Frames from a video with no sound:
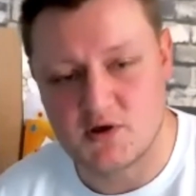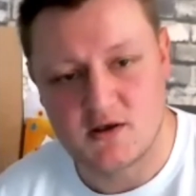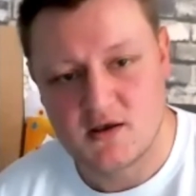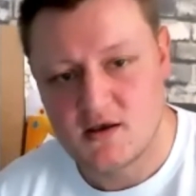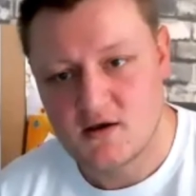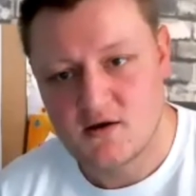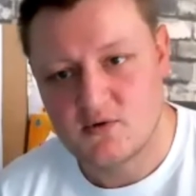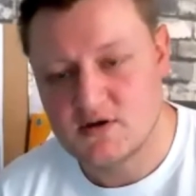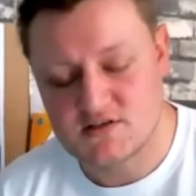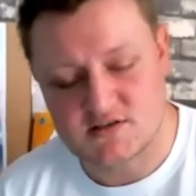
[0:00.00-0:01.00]
But
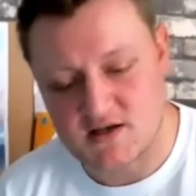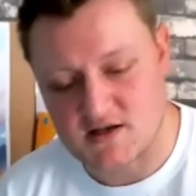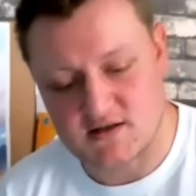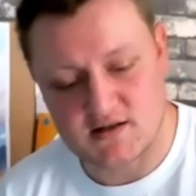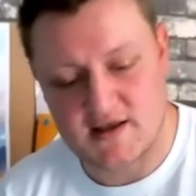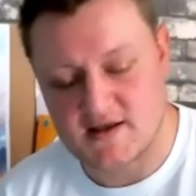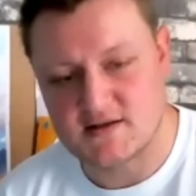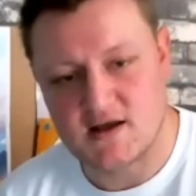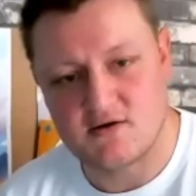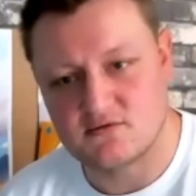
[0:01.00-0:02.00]
we just get
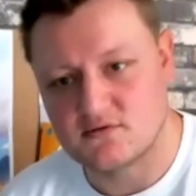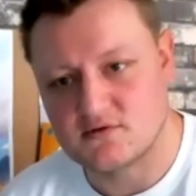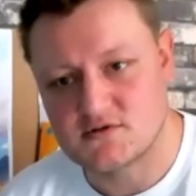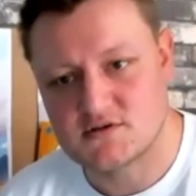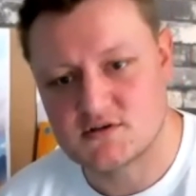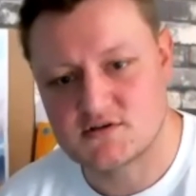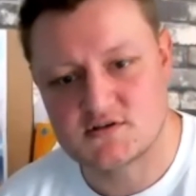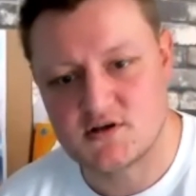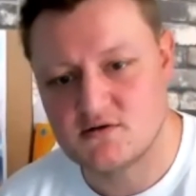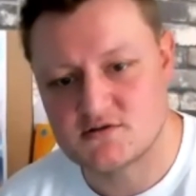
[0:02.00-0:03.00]
let down
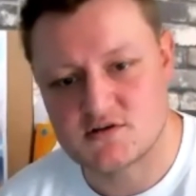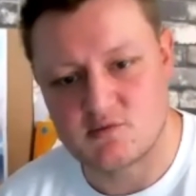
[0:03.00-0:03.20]
so, so